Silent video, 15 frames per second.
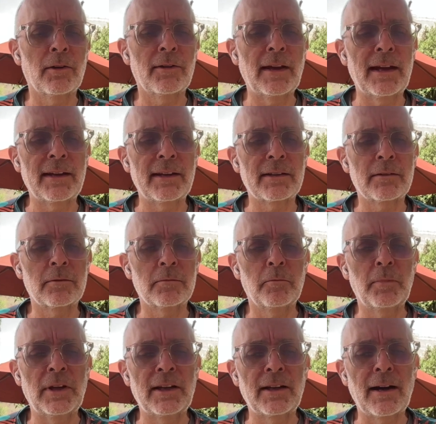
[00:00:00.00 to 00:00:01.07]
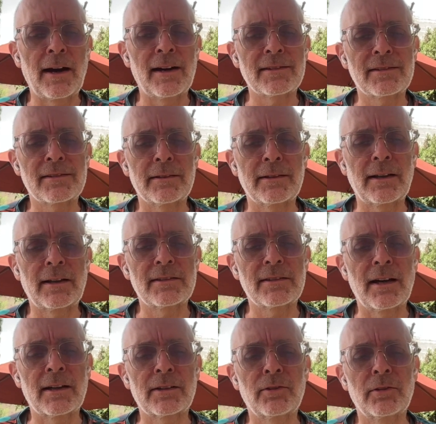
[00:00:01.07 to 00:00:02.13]
they can be costly. I was
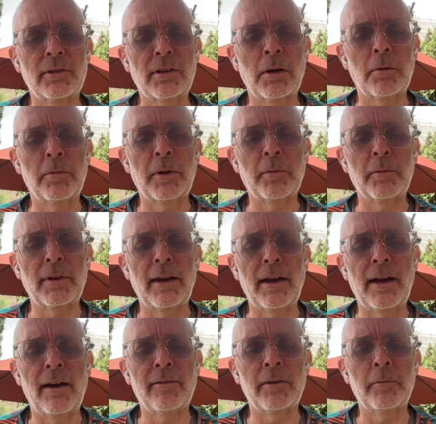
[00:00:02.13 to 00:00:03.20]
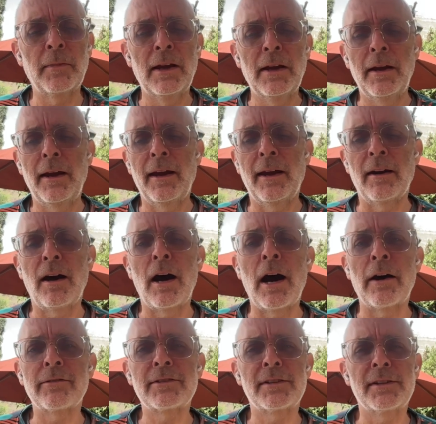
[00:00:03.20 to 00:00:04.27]
talking to a couple people that have them, and
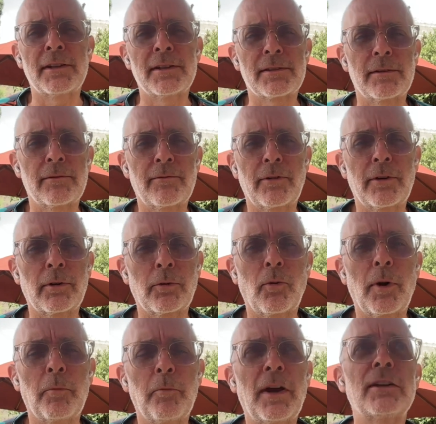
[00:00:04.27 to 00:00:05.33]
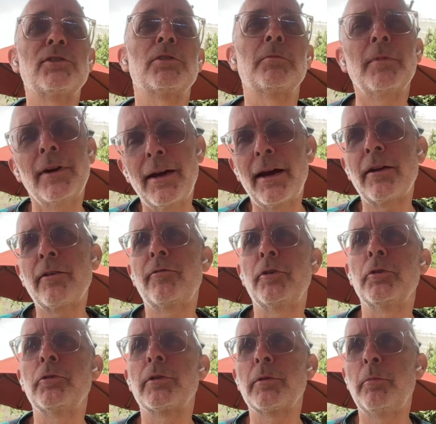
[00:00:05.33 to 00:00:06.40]
off season for their one bedroom. They had a
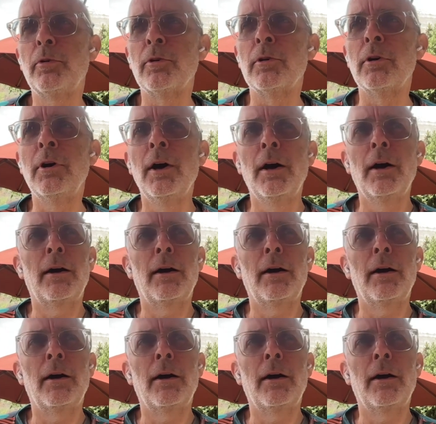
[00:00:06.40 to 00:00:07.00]
view and a pool.